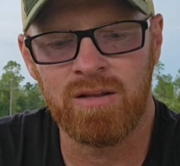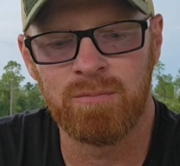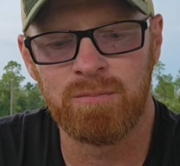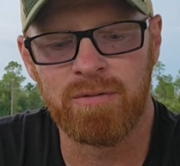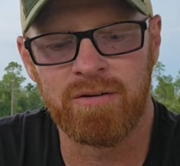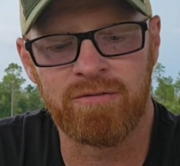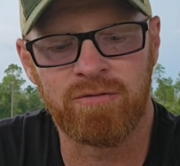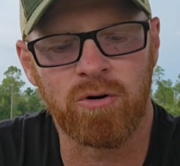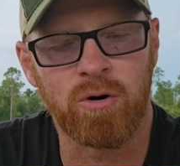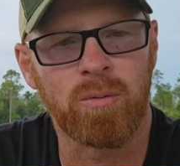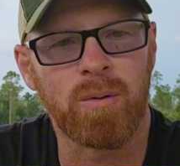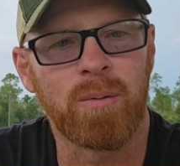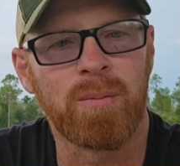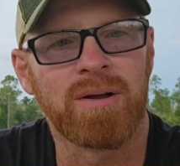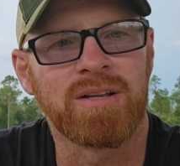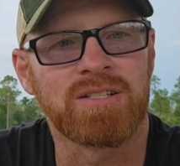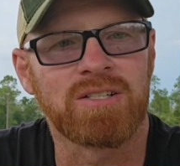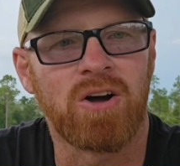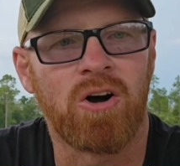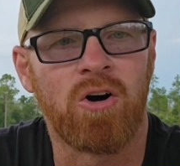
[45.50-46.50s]
Before we
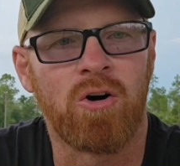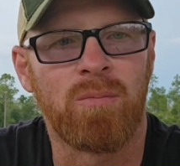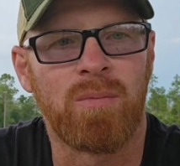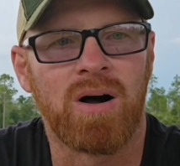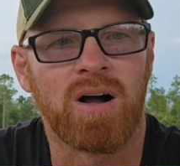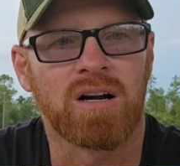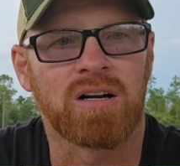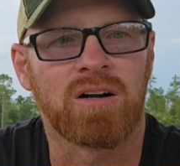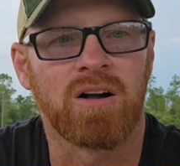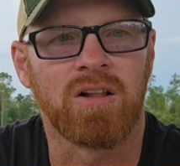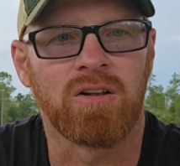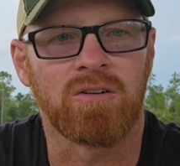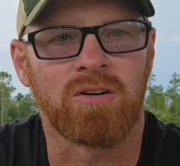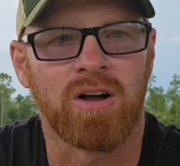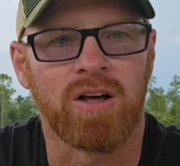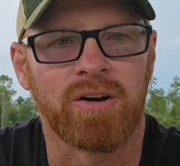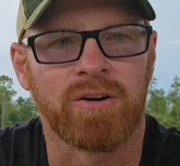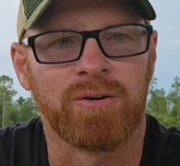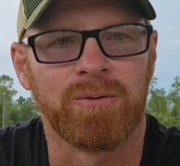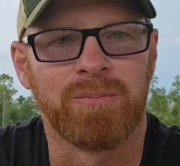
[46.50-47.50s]
went to Almont,
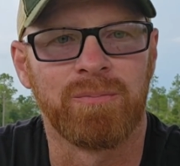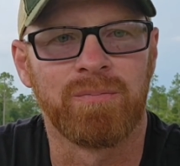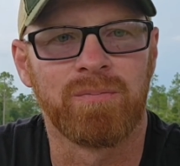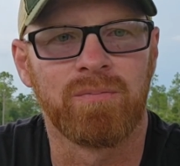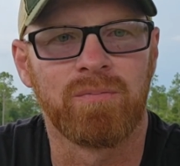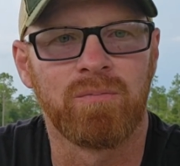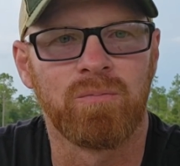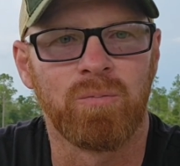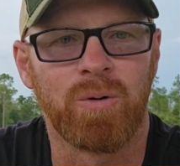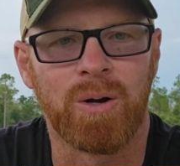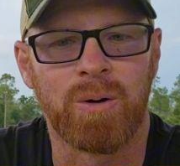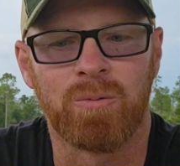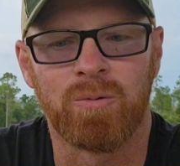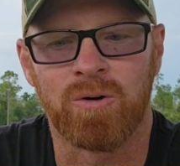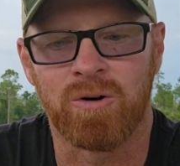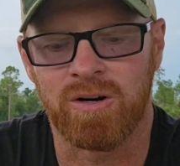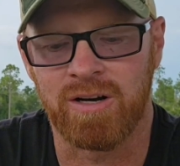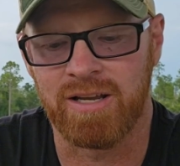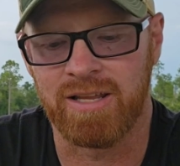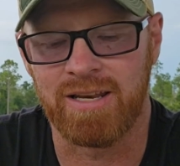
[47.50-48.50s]
Colorado, we
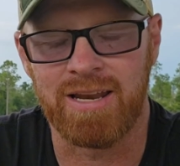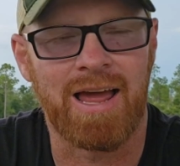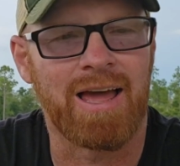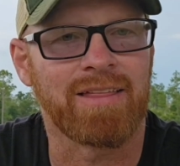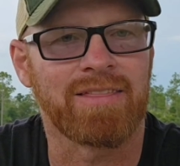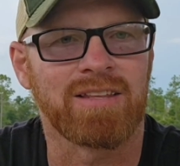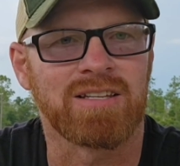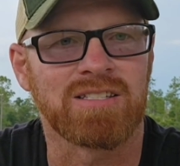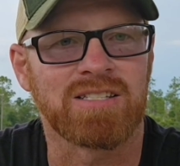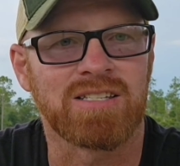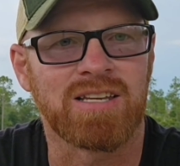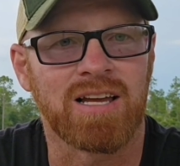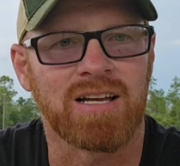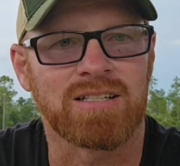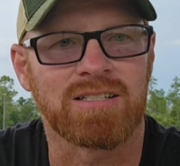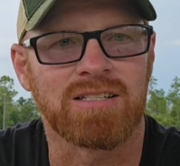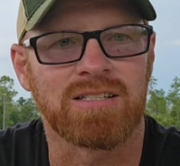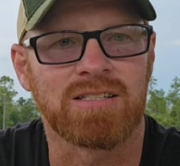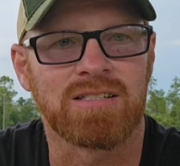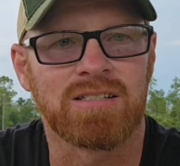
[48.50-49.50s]
were in Athens,
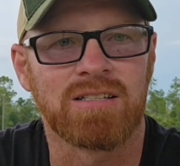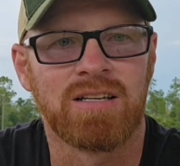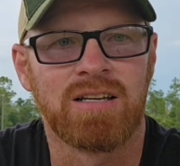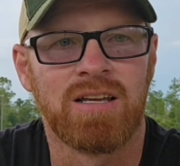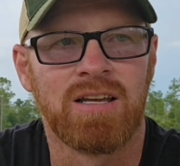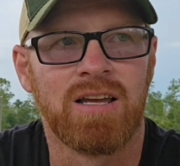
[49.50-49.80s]
Texas,